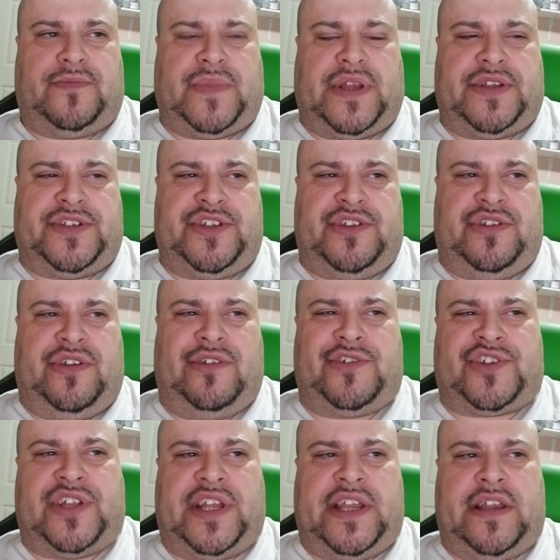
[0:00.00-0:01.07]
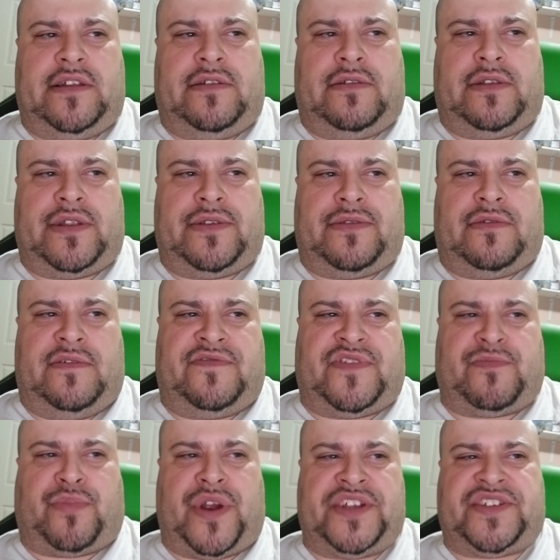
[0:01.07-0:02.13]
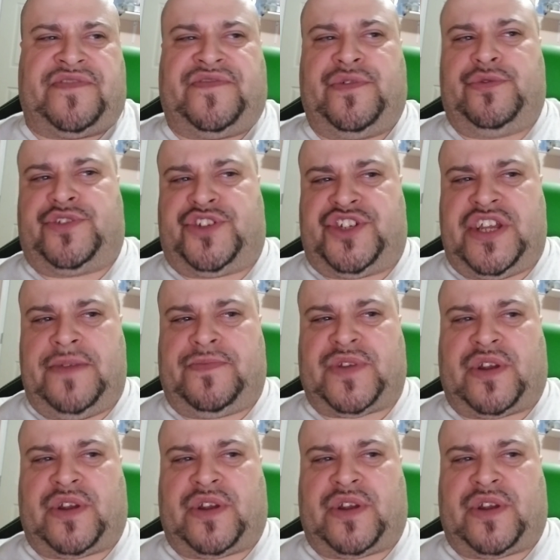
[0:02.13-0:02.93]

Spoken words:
Because usually, if the price of food's cheap,